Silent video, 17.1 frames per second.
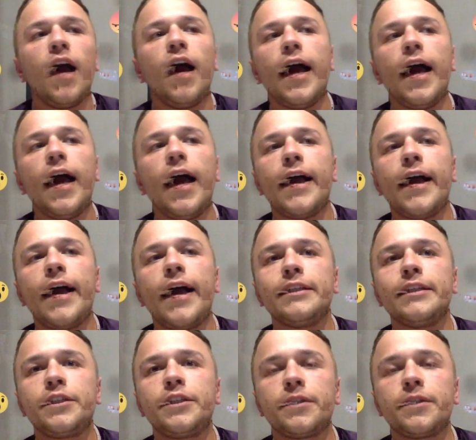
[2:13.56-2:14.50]
And
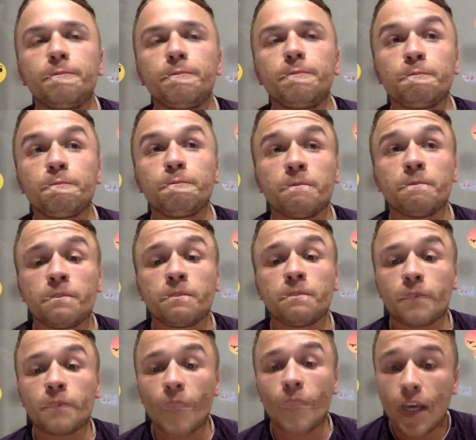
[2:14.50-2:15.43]
um,
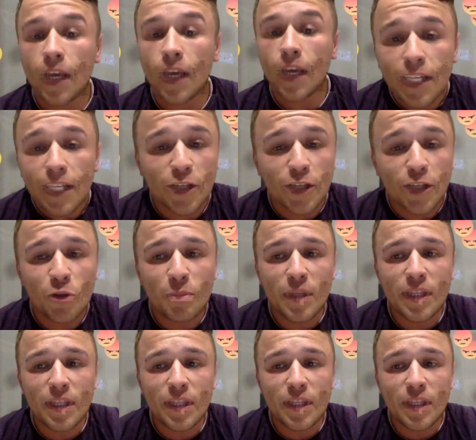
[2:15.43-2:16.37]
he told me
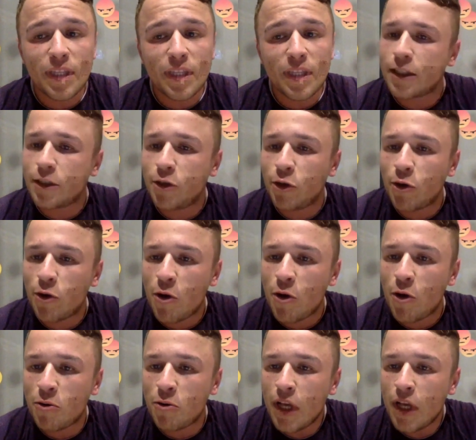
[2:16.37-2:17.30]
that, Denys, you
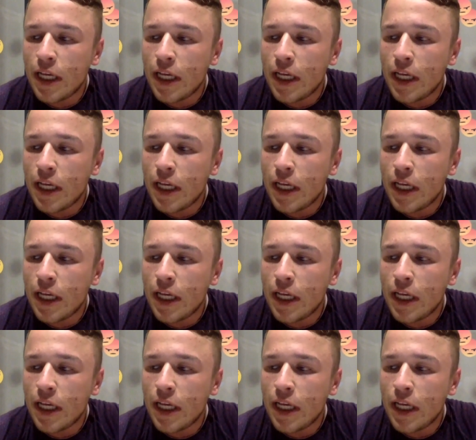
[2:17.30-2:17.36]
know,